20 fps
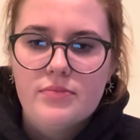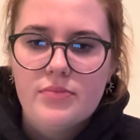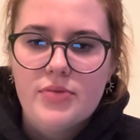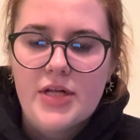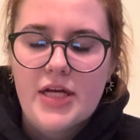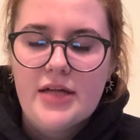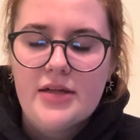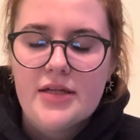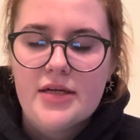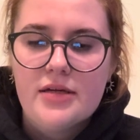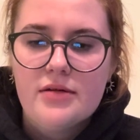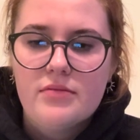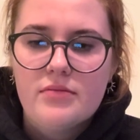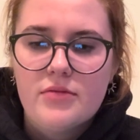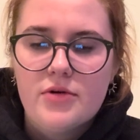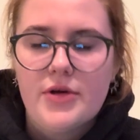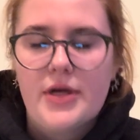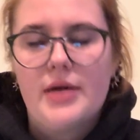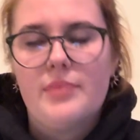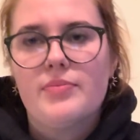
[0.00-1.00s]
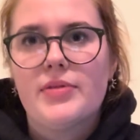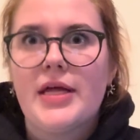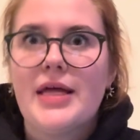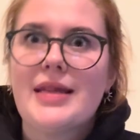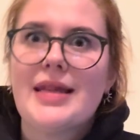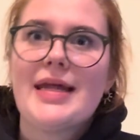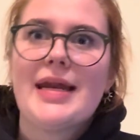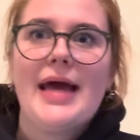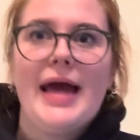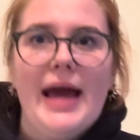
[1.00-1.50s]
Platelet
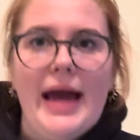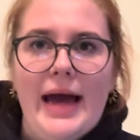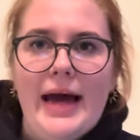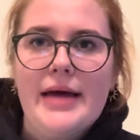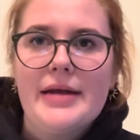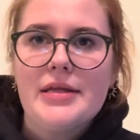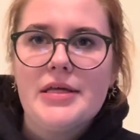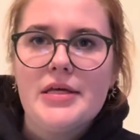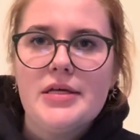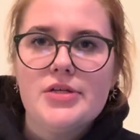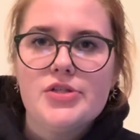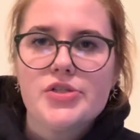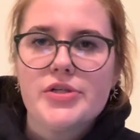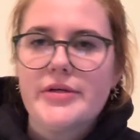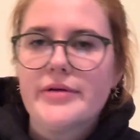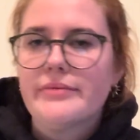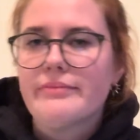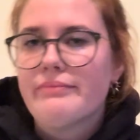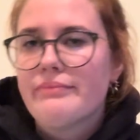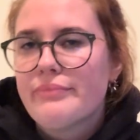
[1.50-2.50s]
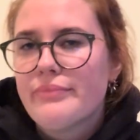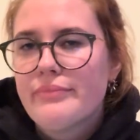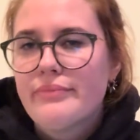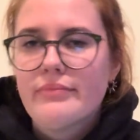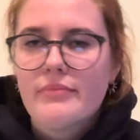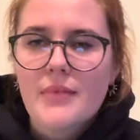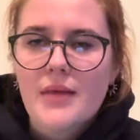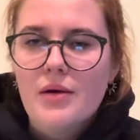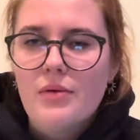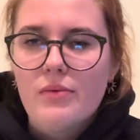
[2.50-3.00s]
adhesion,
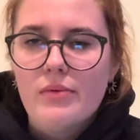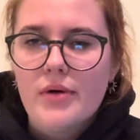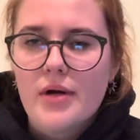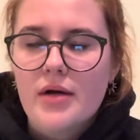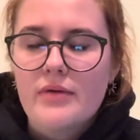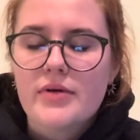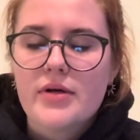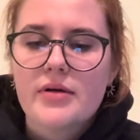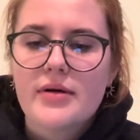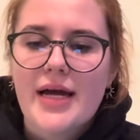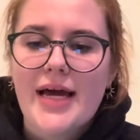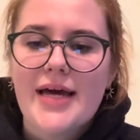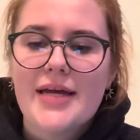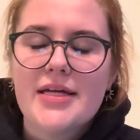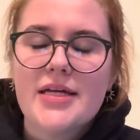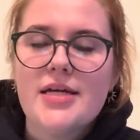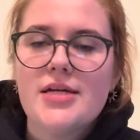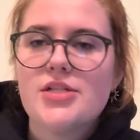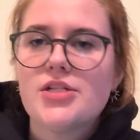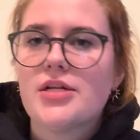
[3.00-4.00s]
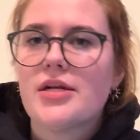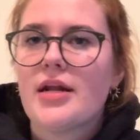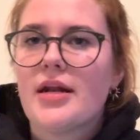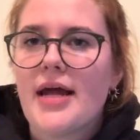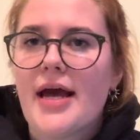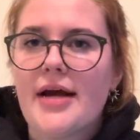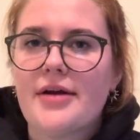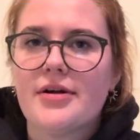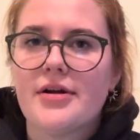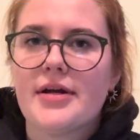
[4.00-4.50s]
whatever. Adhesion and
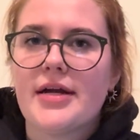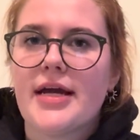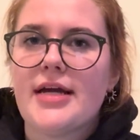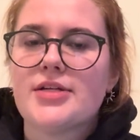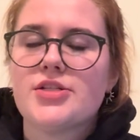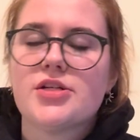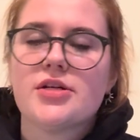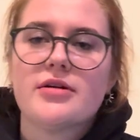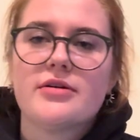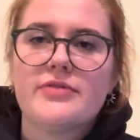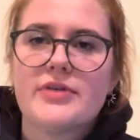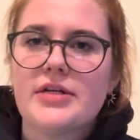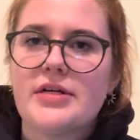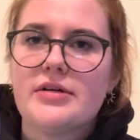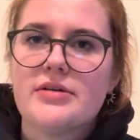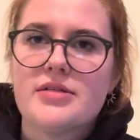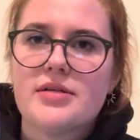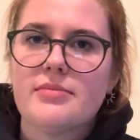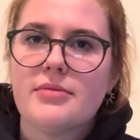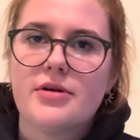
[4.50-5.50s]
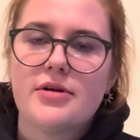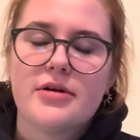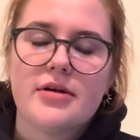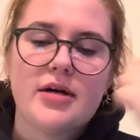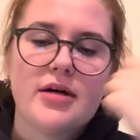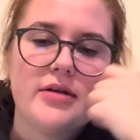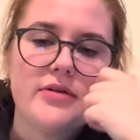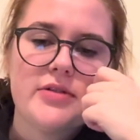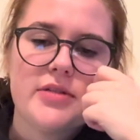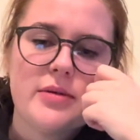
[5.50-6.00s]
aggregation are very similar
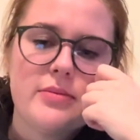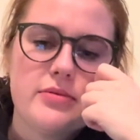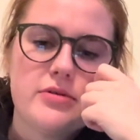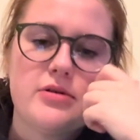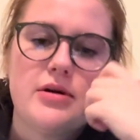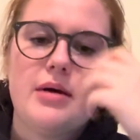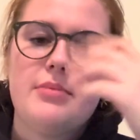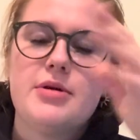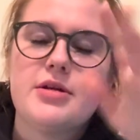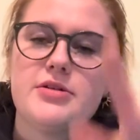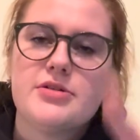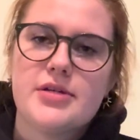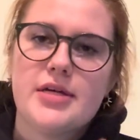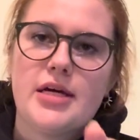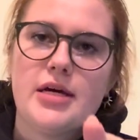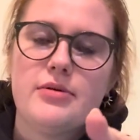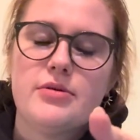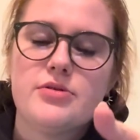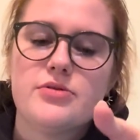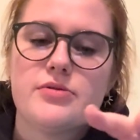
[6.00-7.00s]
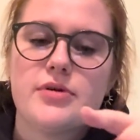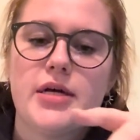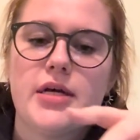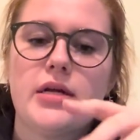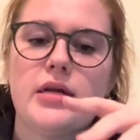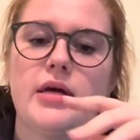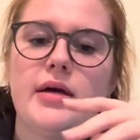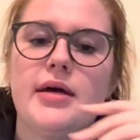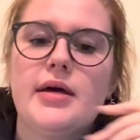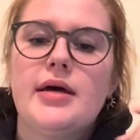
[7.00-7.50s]
concepts, so I'm going to say I was right.
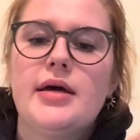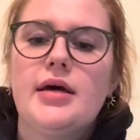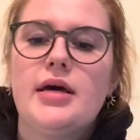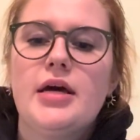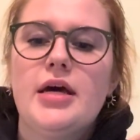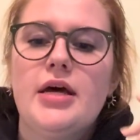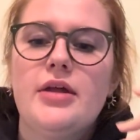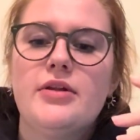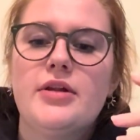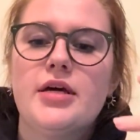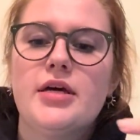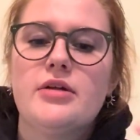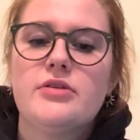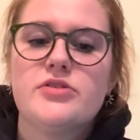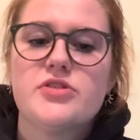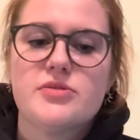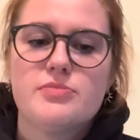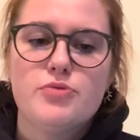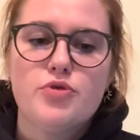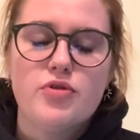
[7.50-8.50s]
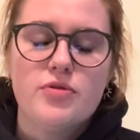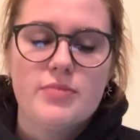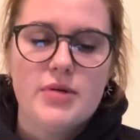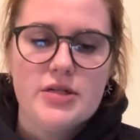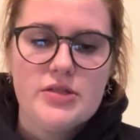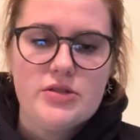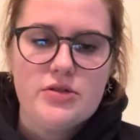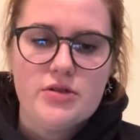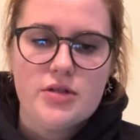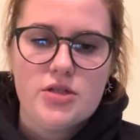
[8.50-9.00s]
And then smooth
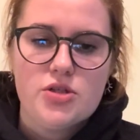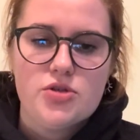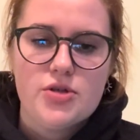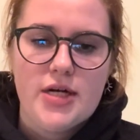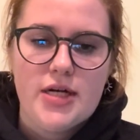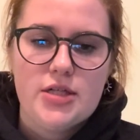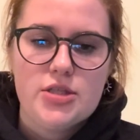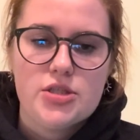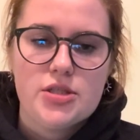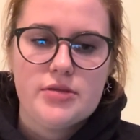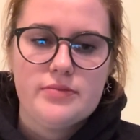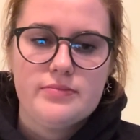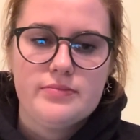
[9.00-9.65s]
muscle contraction.